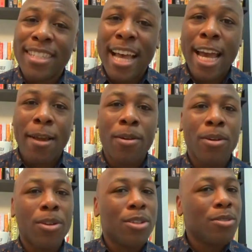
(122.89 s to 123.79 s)

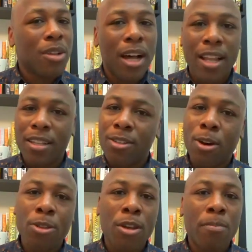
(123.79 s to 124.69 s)
time,
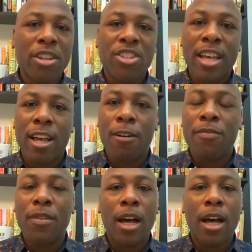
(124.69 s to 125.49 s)
go through your bookshelf,